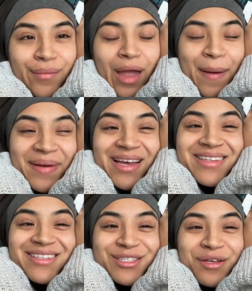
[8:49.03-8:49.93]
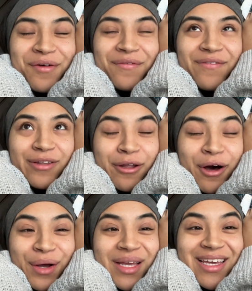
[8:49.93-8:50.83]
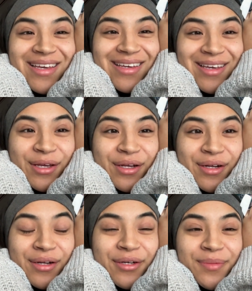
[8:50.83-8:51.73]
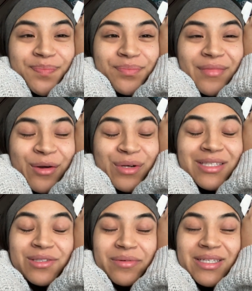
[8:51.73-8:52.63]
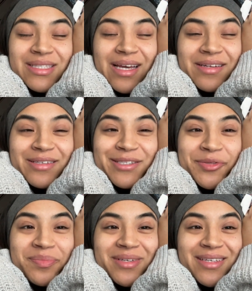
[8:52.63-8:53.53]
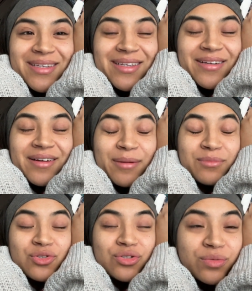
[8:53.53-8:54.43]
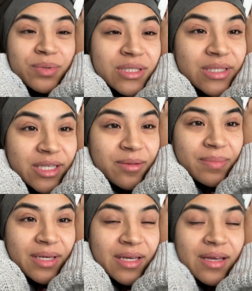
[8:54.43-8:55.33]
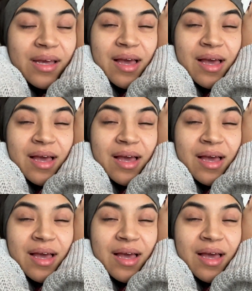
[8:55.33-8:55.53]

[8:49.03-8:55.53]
I'm going to end this vlog here. We're so excited to be here. I'm super sleepy.